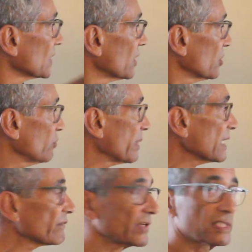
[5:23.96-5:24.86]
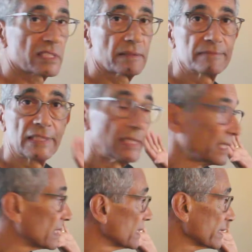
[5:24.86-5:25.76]
Two benefits.
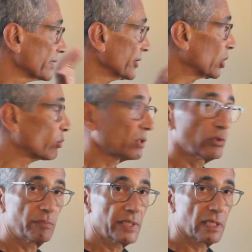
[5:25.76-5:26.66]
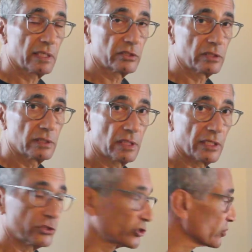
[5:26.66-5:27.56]
No one would be
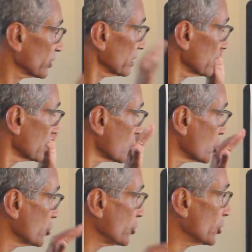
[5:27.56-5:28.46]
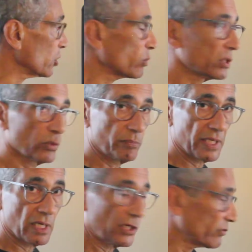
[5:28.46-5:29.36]
uninsured, no one would be
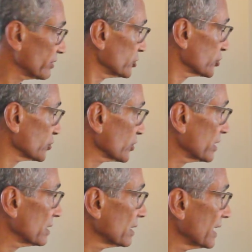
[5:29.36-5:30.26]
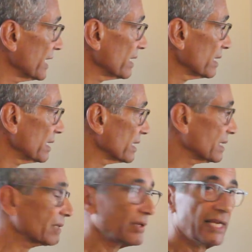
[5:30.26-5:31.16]
underinsured. It
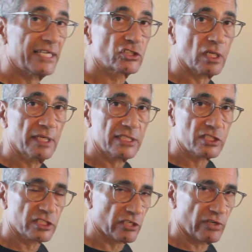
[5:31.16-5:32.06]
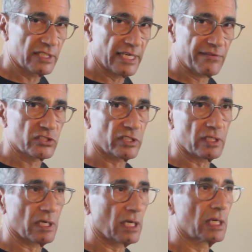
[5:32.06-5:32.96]
eliminates unnecessary deaths that
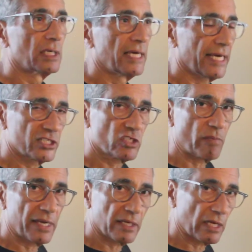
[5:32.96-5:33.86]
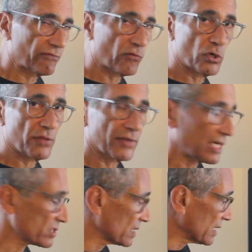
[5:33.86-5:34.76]
are estimated at
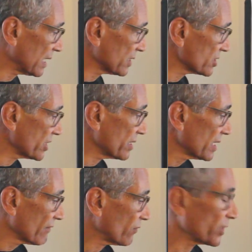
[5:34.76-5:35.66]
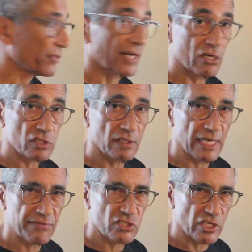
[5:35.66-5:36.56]
$40,000
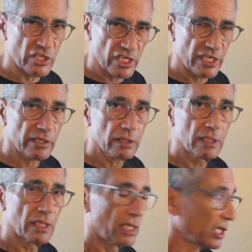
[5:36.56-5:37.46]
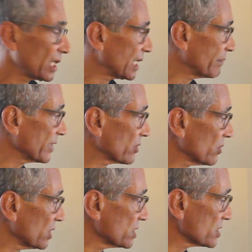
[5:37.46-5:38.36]
deaths a year
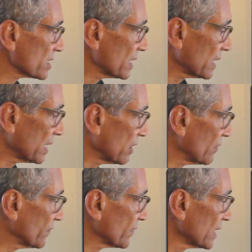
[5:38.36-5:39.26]
because of